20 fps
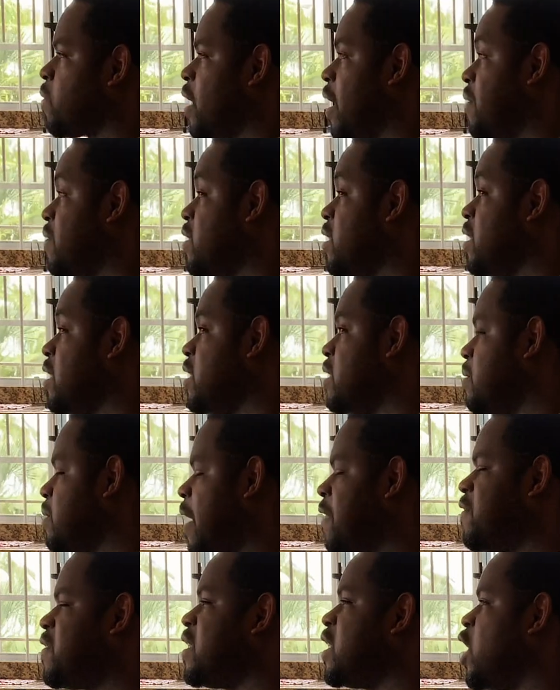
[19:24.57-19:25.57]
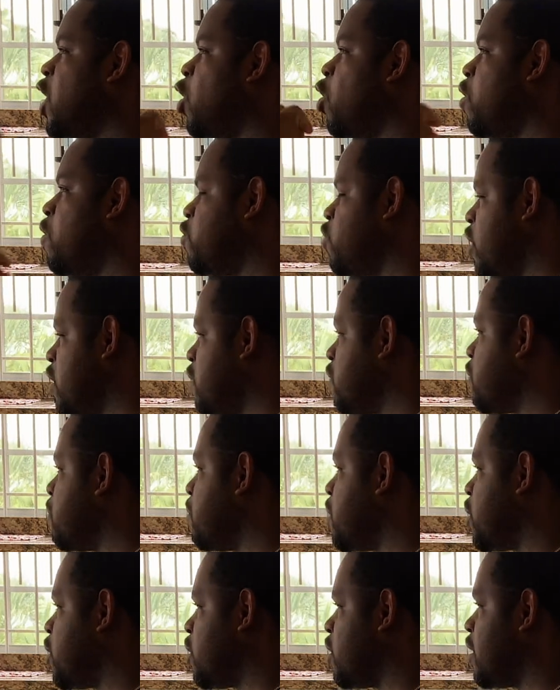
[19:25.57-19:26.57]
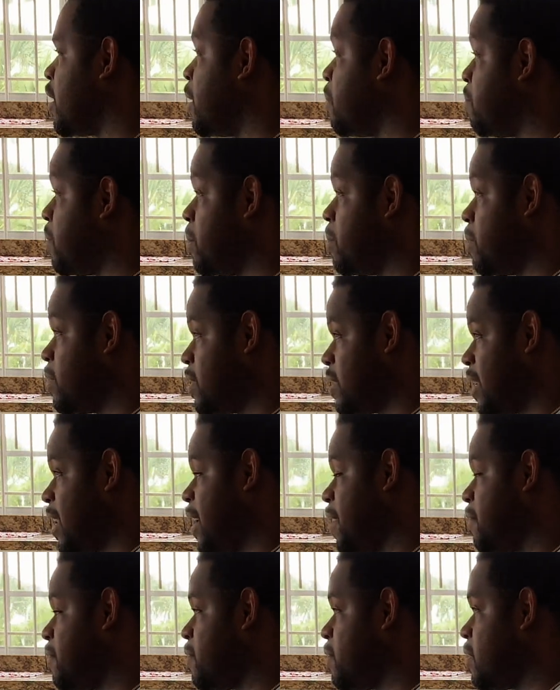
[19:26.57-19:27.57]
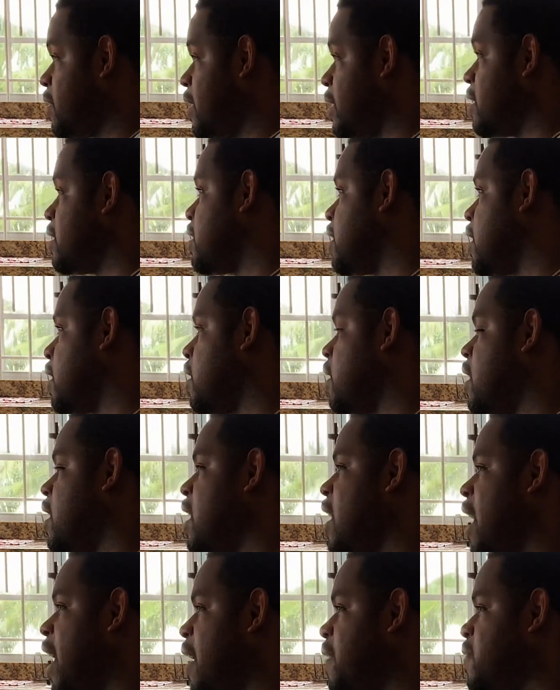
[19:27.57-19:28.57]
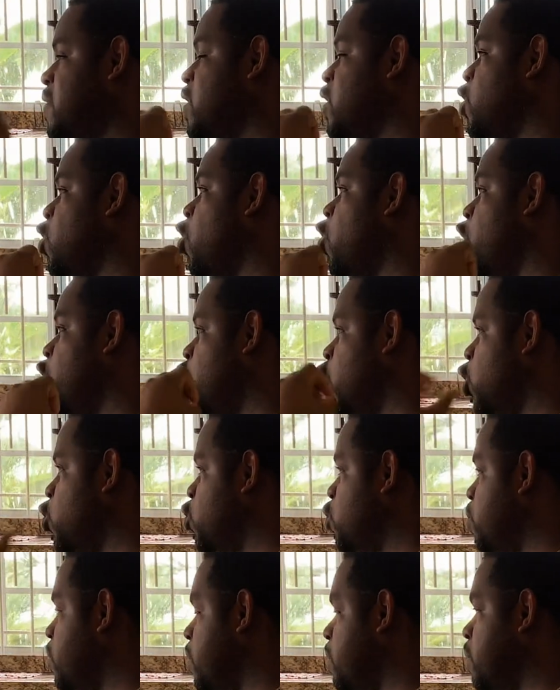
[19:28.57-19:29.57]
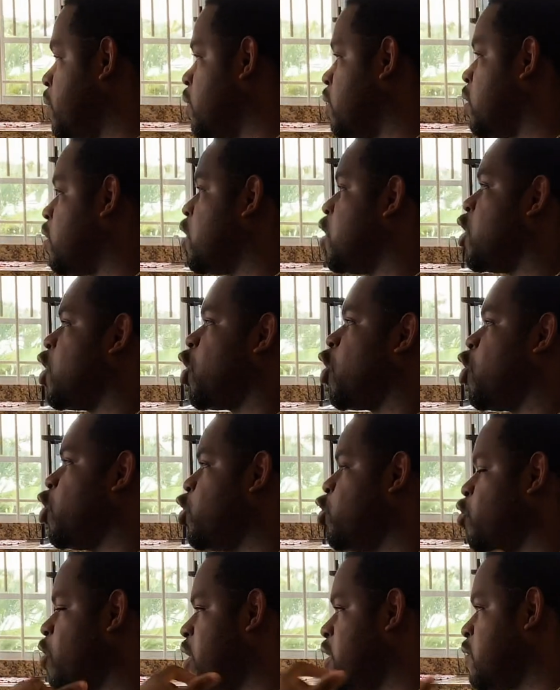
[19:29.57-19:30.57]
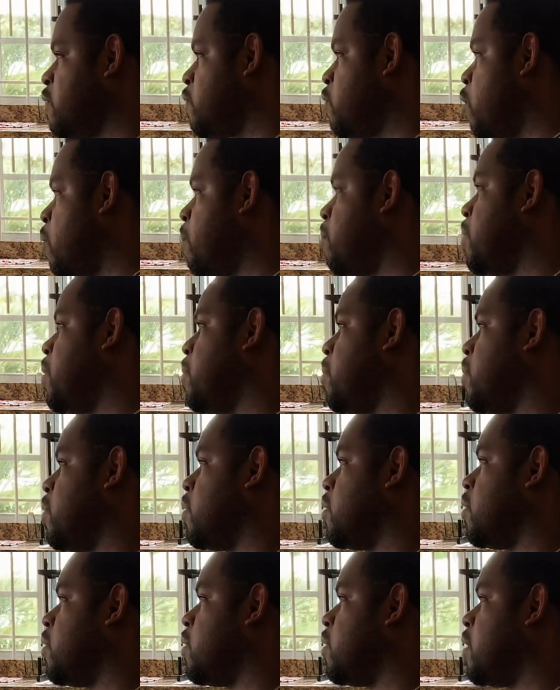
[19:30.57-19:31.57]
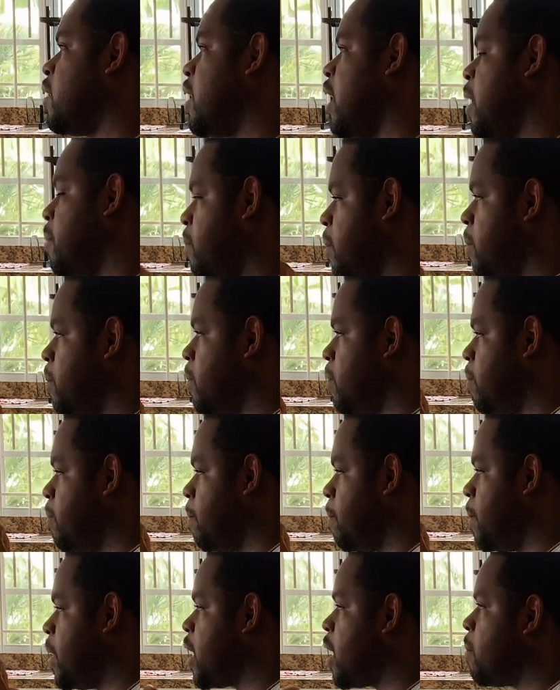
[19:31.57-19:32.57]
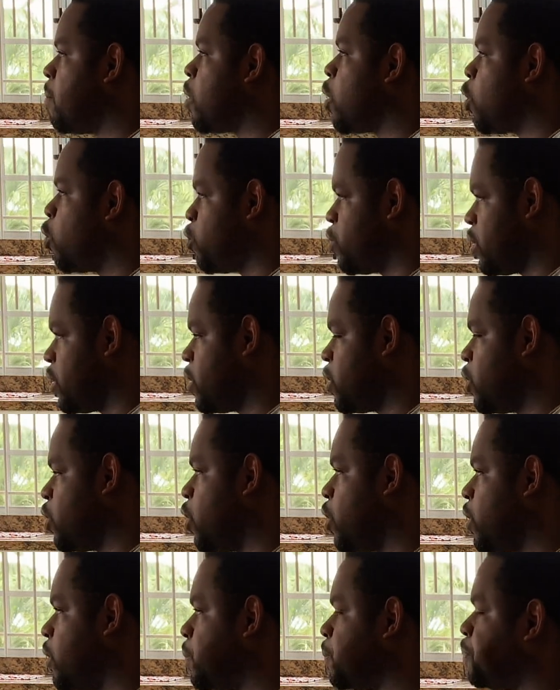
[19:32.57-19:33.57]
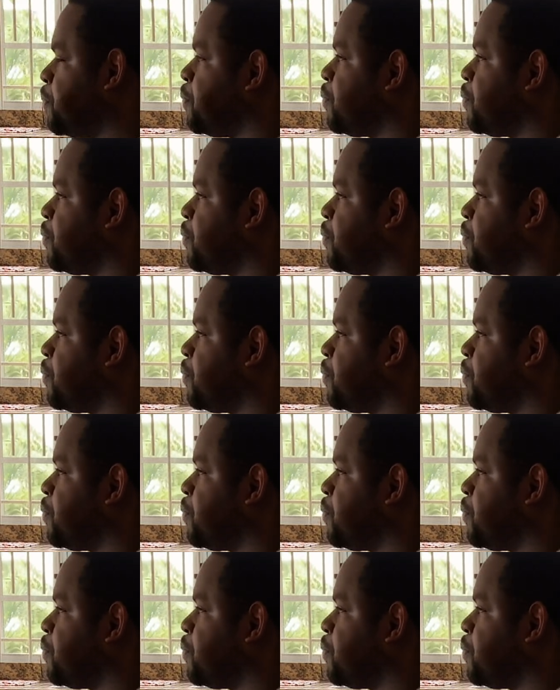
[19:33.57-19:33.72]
I've seen a lot of transformation in people's lives this year. I've seen God use people, God transform people, and people become closer to God.